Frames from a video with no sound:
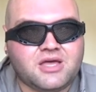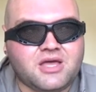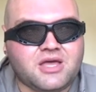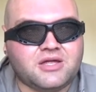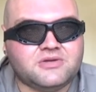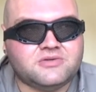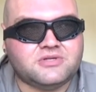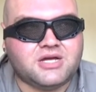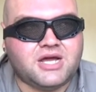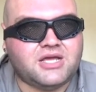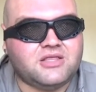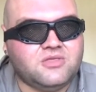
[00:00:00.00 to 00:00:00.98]
and
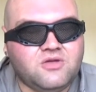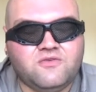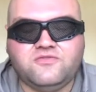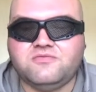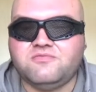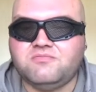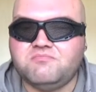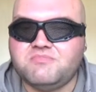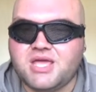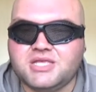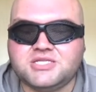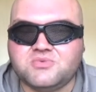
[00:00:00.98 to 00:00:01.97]
I loved
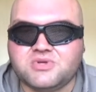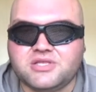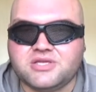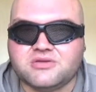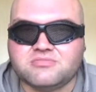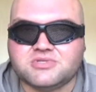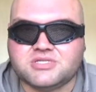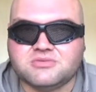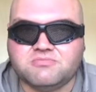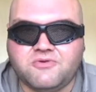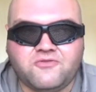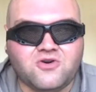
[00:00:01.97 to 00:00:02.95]
Maisie
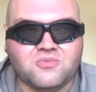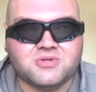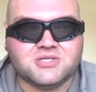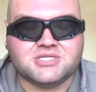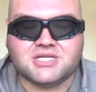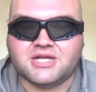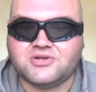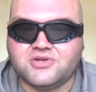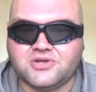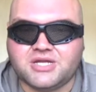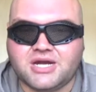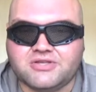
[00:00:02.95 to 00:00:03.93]
Williams' performance and
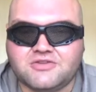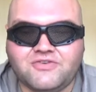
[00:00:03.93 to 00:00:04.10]
her character.